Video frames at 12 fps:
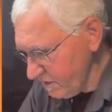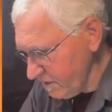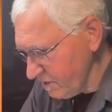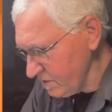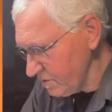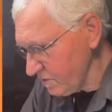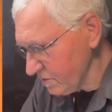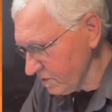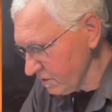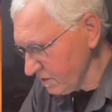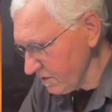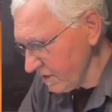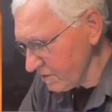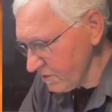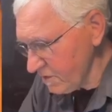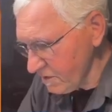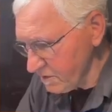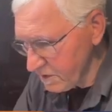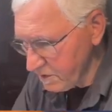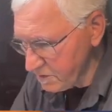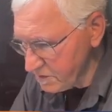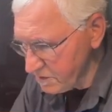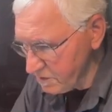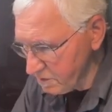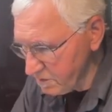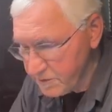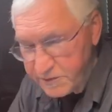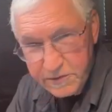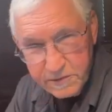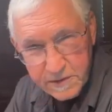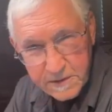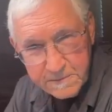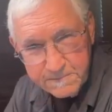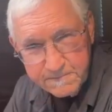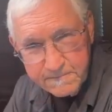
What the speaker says: into a little connector here that goes to your